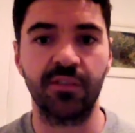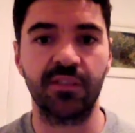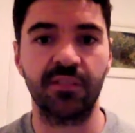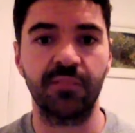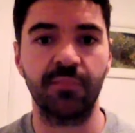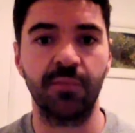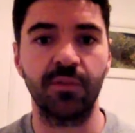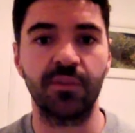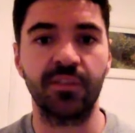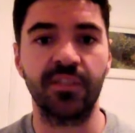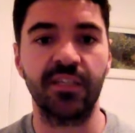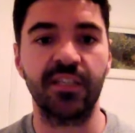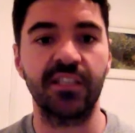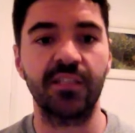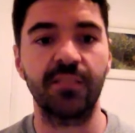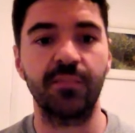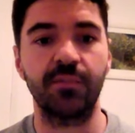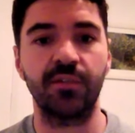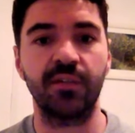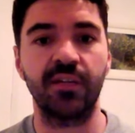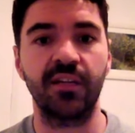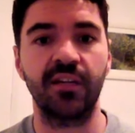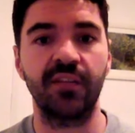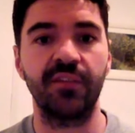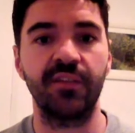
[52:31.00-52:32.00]
most sensible kind of
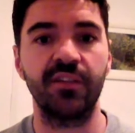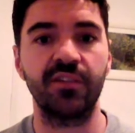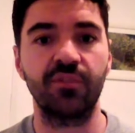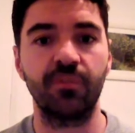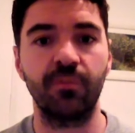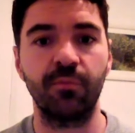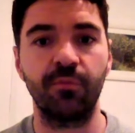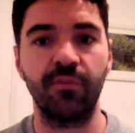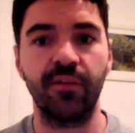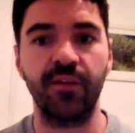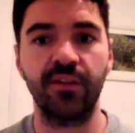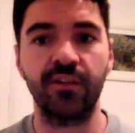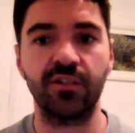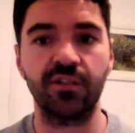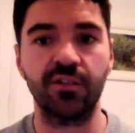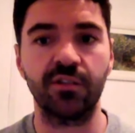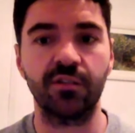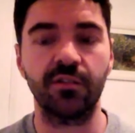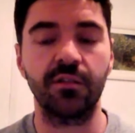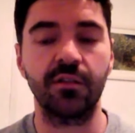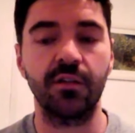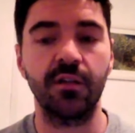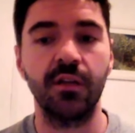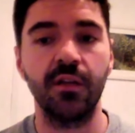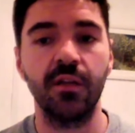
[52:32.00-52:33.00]
injury prevention
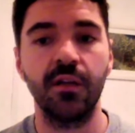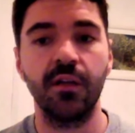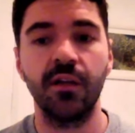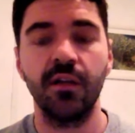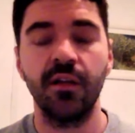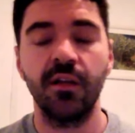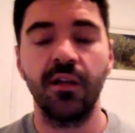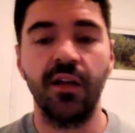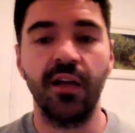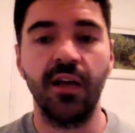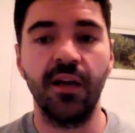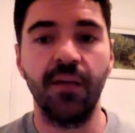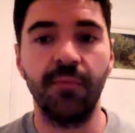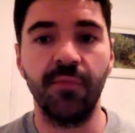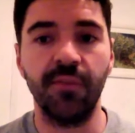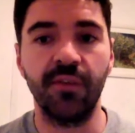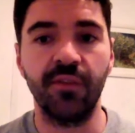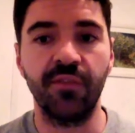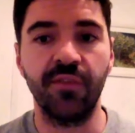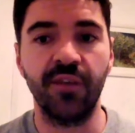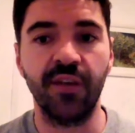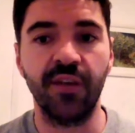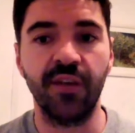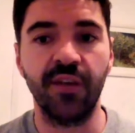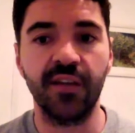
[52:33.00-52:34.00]
um,
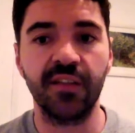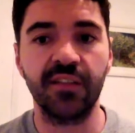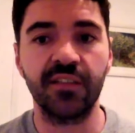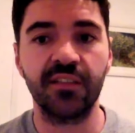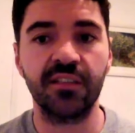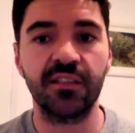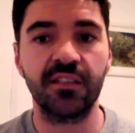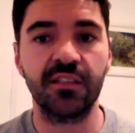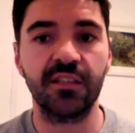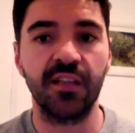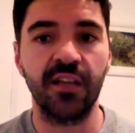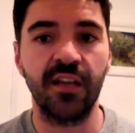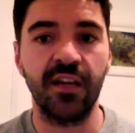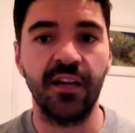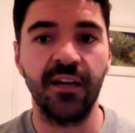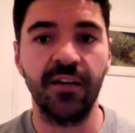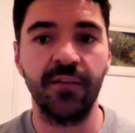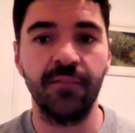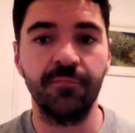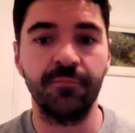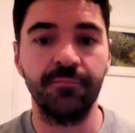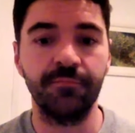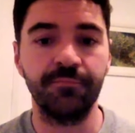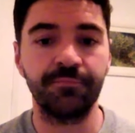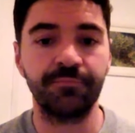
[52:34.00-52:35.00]
advice. Um,
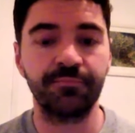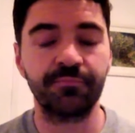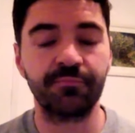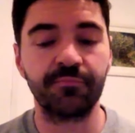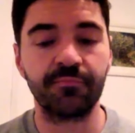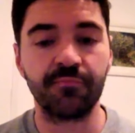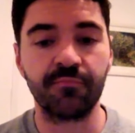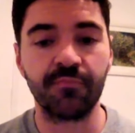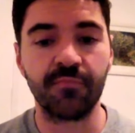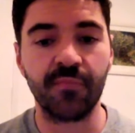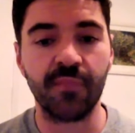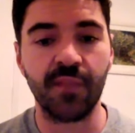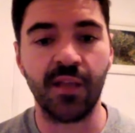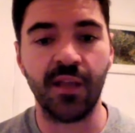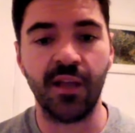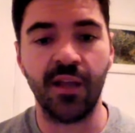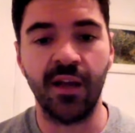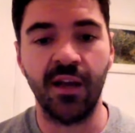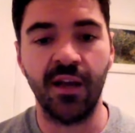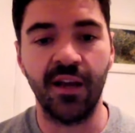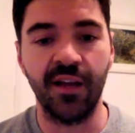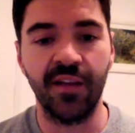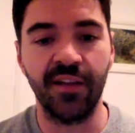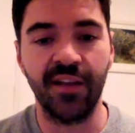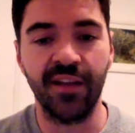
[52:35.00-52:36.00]
uh, and
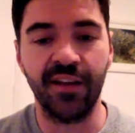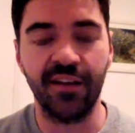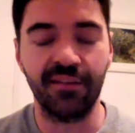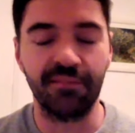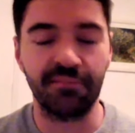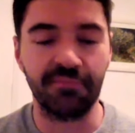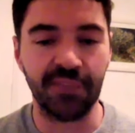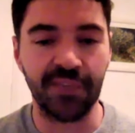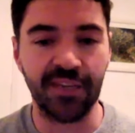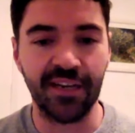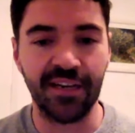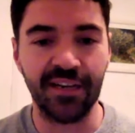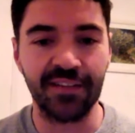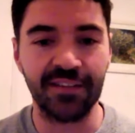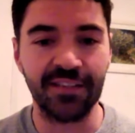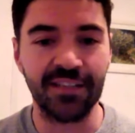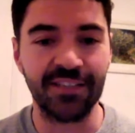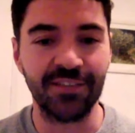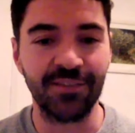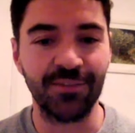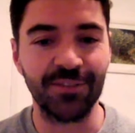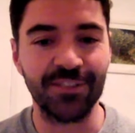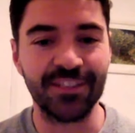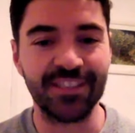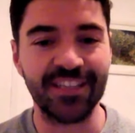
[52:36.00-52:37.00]
then again, I, I, don't want to
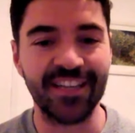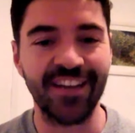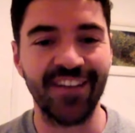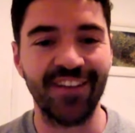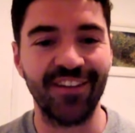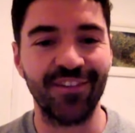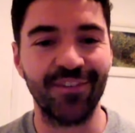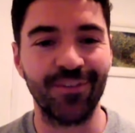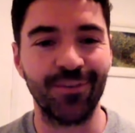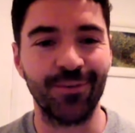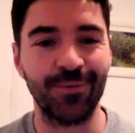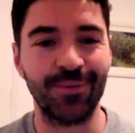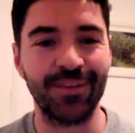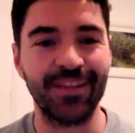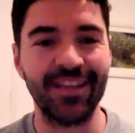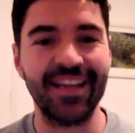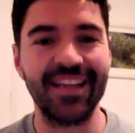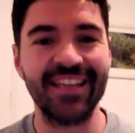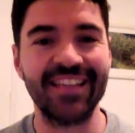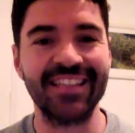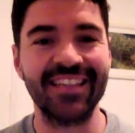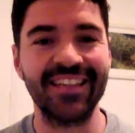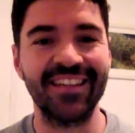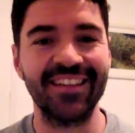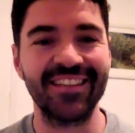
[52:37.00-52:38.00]
scare everyone with the
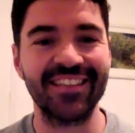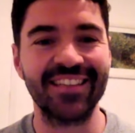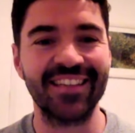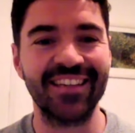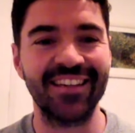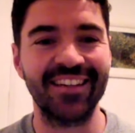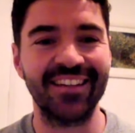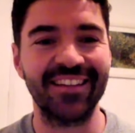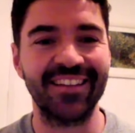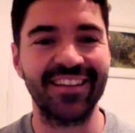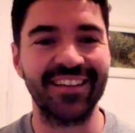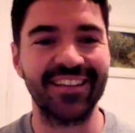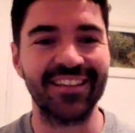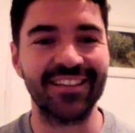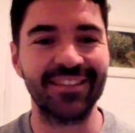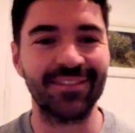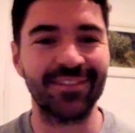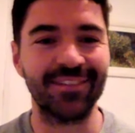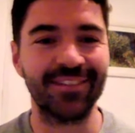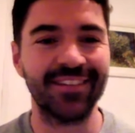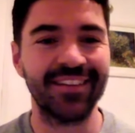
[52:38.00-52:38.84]
ACL side of things. But,